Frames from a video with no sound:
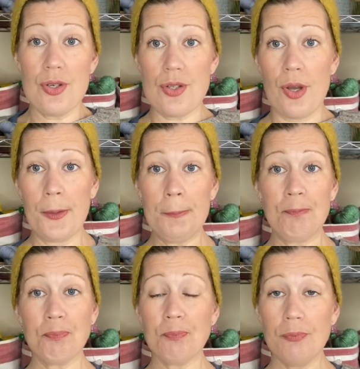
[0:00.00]
So
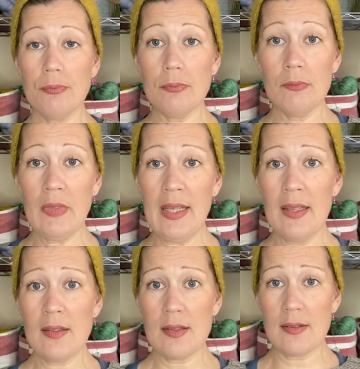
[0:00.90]

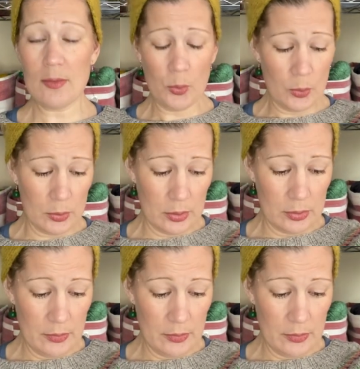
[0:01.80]
yes, it's all,